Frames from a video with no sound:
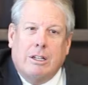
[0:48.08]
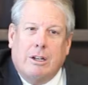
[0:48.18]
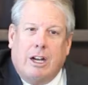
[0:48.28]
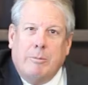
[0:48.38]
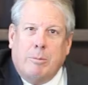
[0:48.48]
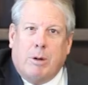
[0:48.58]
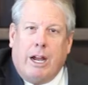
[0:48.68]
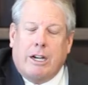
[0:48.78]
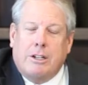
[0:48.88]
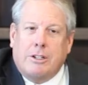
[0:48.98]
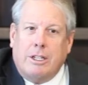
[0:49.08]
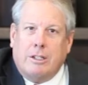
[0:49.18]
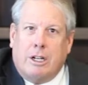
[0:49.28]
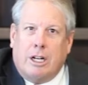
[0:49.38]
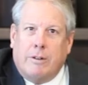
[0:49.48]
So I've been practicing
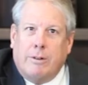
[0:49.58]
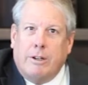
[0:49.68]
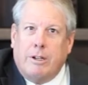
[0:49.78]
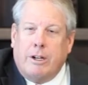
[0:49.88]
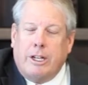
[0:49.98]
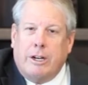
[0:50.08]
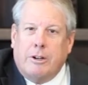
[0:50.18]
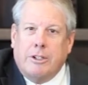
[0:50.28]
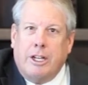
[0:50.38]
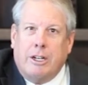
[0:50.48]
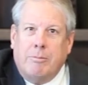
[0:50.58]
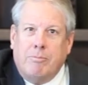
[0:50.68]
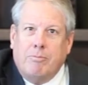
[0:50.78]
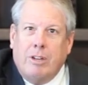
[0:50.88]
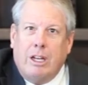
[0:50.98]
law for 30 years now.
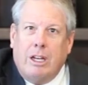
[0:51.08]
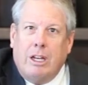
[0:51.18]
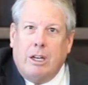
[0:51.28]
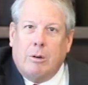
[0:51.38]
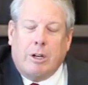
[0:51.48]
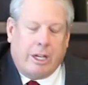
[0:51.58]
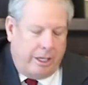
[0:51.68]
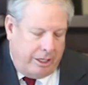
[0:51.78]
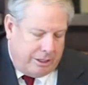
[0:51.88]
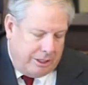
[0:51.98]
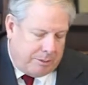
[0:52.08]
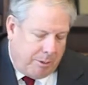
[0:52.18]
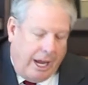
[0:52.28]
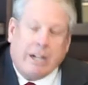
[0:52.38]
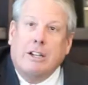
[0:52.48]
When I initially
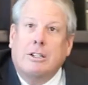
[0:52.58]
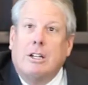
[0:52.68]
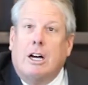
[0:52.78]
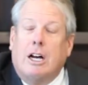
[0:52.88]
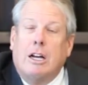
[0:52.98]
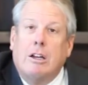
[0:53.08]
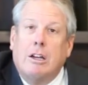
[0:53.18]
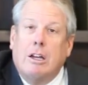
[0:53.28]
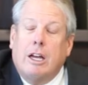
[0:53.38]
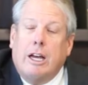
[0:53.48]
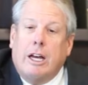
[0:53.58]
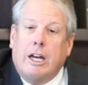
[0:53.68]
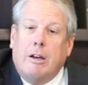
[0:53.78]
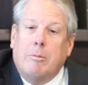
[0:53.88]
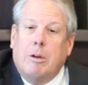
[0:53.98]
practiced law,
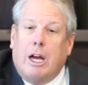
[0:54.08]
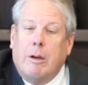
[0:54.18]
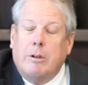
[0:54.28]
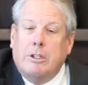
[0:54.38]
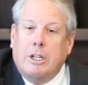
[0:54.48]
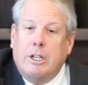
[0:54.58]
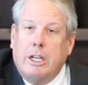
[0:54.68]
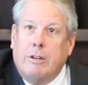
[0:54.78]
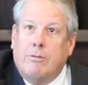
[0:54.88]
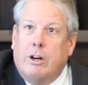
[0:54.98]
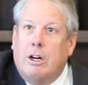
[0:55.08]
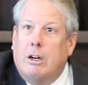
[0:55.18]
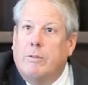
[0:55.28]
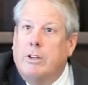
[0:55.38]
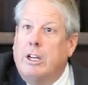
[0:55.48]
I was
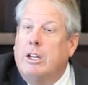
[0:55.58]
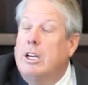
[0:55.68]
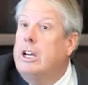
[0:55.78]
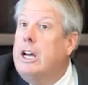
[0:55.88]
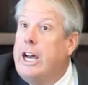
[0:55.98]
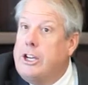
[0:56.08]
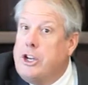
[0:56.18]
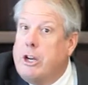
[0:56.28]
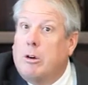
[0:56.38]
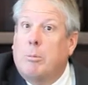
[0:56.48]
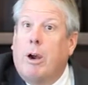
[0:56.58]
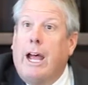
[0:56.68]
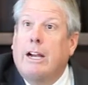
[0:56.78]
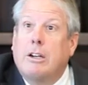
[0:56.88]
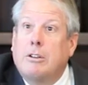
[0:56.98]
involved in a general
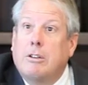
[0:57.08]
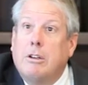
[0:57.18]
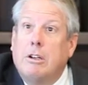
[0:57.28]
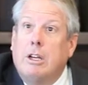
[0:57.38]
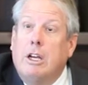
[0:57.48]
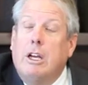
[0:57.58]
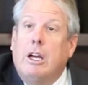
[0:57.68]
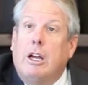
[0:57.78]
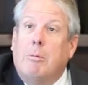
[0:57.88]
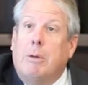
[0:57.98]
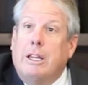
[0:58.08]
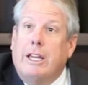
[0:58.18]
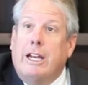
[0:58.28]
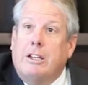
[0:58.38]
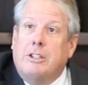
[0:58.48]
practice, but
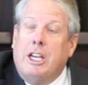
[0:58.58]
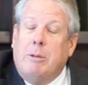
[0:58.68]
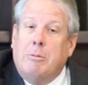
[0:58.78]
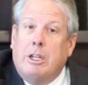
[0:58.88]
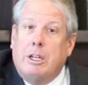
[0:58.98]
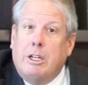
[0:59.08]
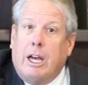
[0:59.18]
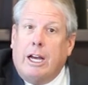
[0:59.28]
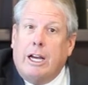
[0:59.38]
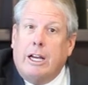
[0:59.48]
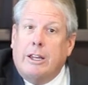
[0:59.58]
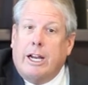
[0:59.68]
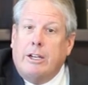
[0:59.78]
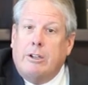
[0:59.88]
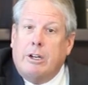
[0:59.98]
then it seemed that
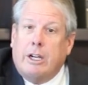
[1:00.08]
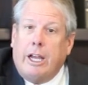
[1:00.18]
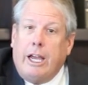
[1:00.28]
I took